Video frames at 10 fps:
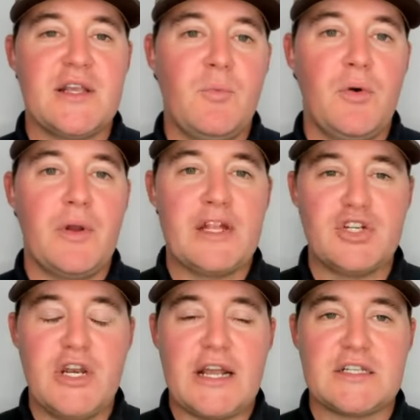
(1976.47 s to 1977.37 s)
and we will catch
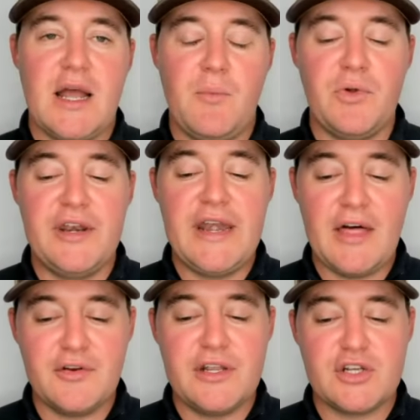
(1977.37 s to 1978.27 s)
you next time with
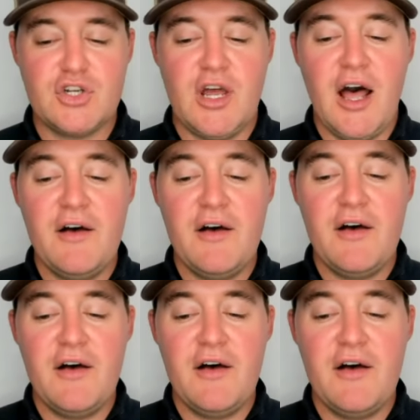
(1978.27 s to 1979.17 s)
another edition of
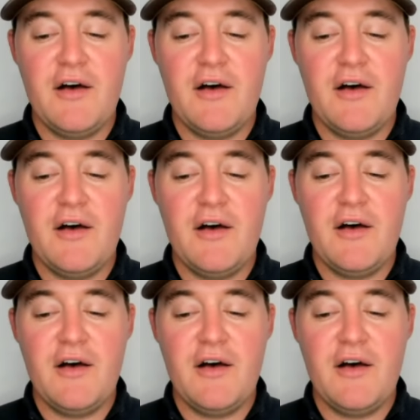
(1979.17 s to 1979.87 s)
the On the